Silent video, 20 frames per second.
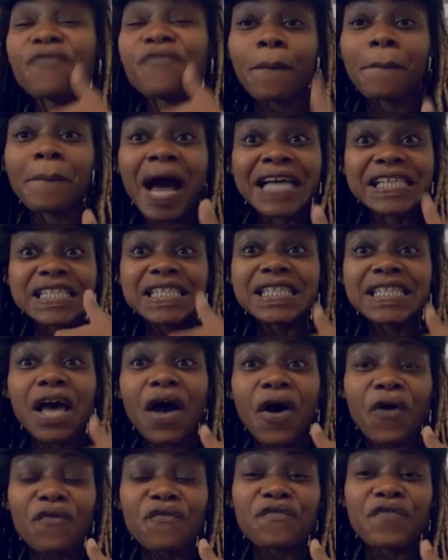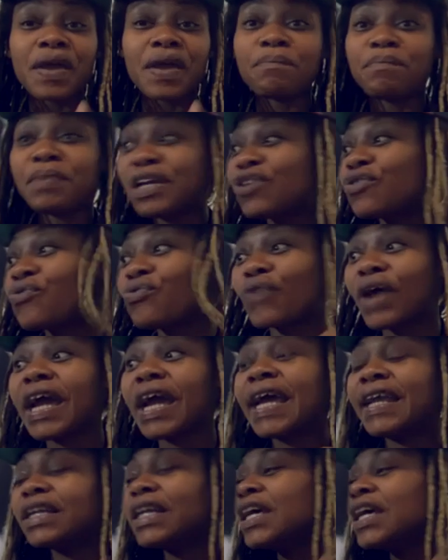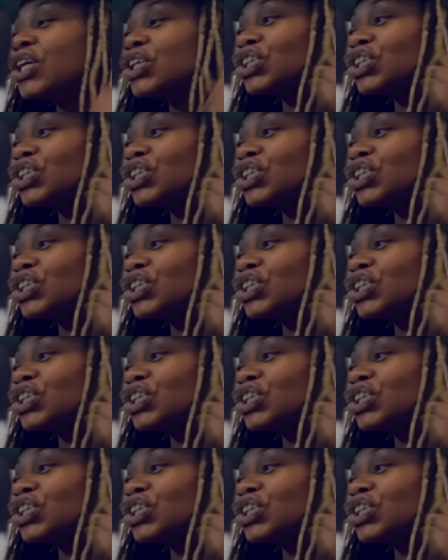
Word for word: for myself and be great and